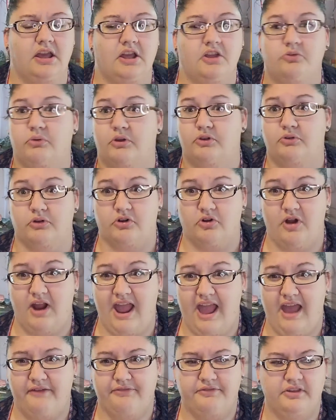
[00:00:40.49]
Do I want to do a
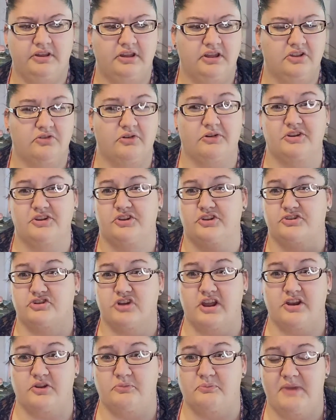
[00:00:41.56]
craft? Do I want to try
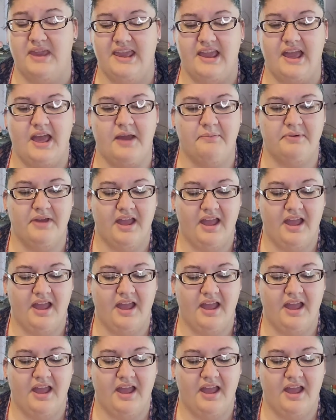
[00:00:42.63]
to do makeup?